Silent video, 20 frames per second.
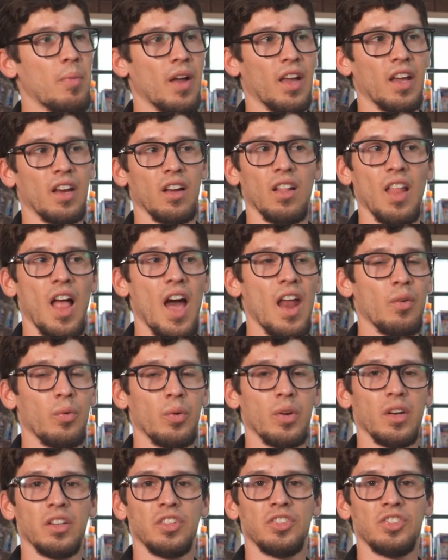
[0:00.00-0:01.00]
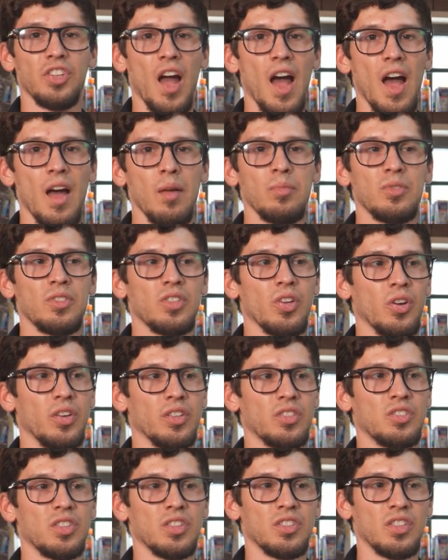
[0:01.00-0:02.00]
I get a lot of weird jobs, so
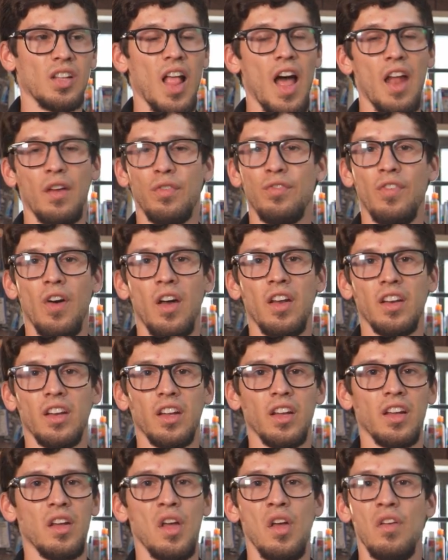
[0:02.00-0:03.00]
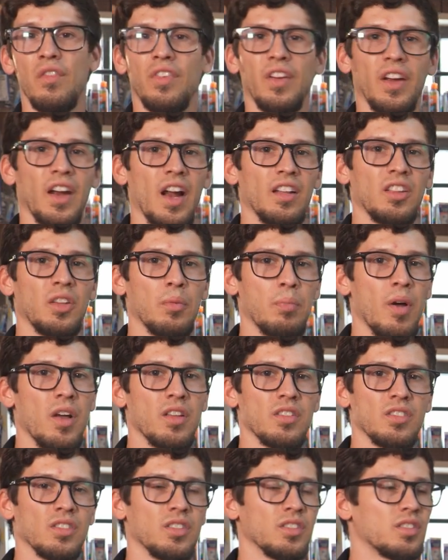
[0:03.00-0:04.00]
it's it's a lot of fun to figure out the
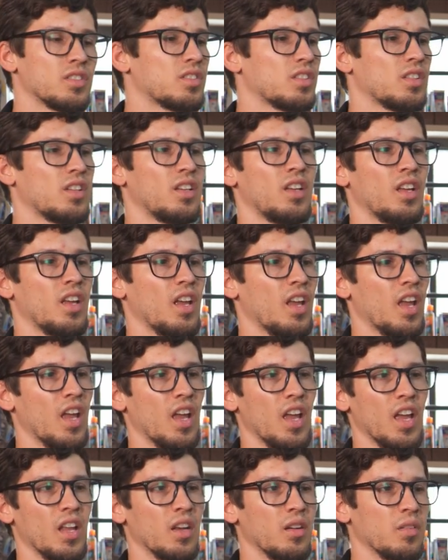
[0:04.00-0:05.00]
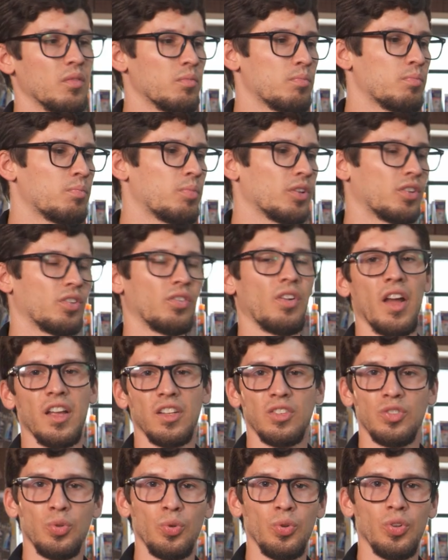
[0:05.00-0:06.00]
puzzles and put the right
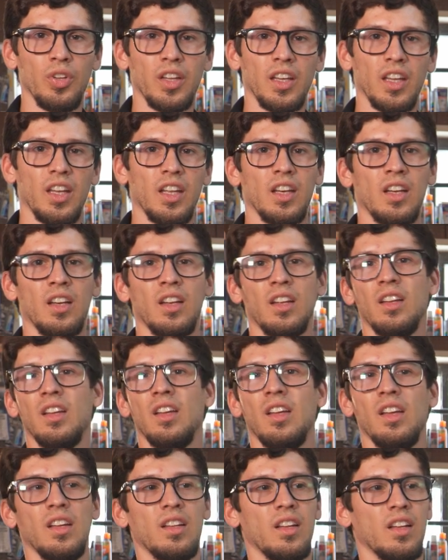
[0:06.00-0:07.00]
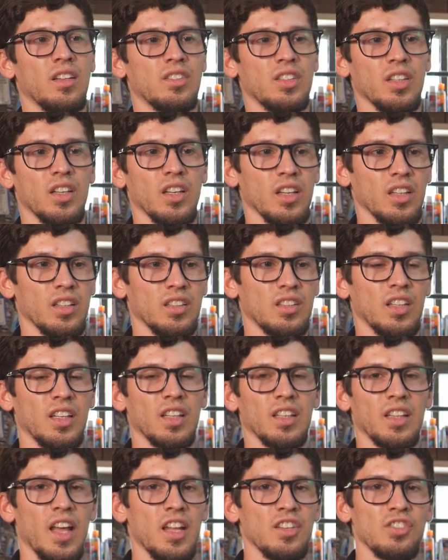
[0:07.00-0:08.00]
tooling in to to
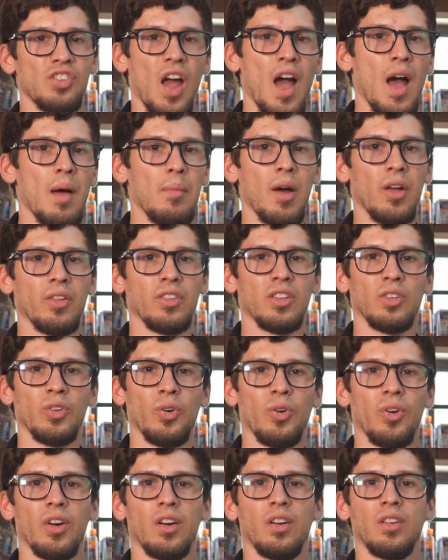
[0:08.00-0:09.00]
get that job out the door.